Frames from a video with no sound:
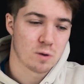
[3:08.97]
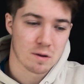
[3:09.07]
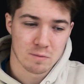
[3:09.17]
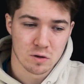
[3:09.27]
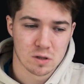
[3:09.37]
what
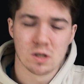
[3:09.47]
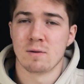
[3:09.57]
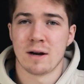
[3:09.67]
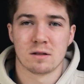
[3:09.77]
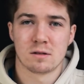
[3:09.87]
I'm used
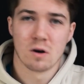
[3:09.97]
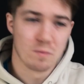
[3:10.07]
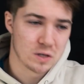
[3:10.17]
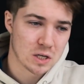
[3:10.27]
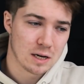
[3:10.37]
to and it's so
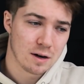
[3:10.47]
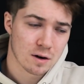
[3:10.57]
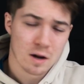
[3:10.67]
much cleaner.